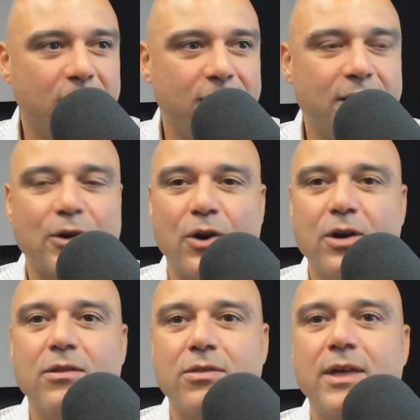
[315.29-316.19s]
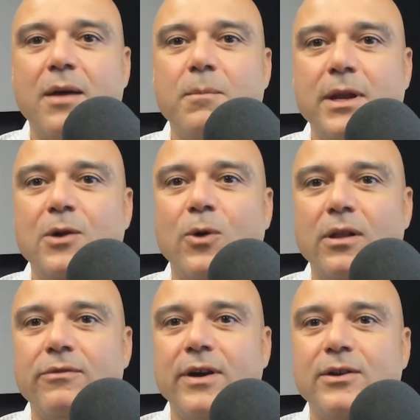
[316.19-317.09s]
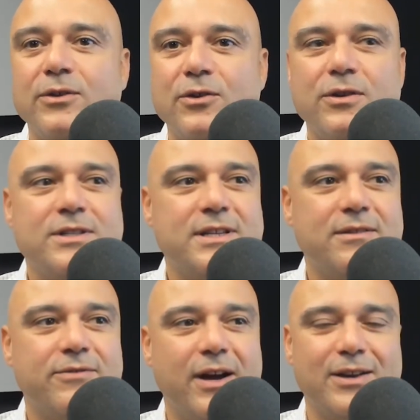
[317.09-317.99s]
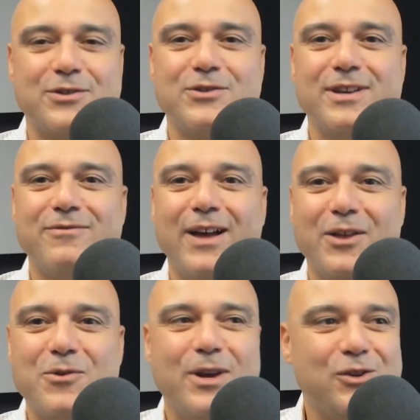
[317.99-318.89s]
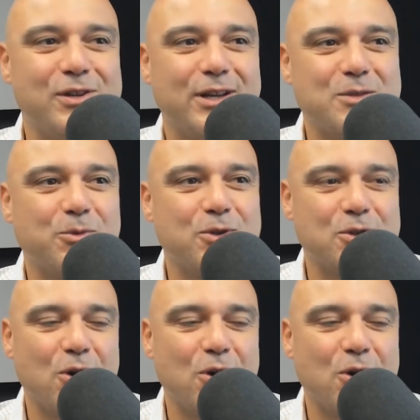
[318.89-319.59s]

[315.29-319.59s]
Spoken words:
and there aren't that many qualified attorneys and advisors and valuation experts.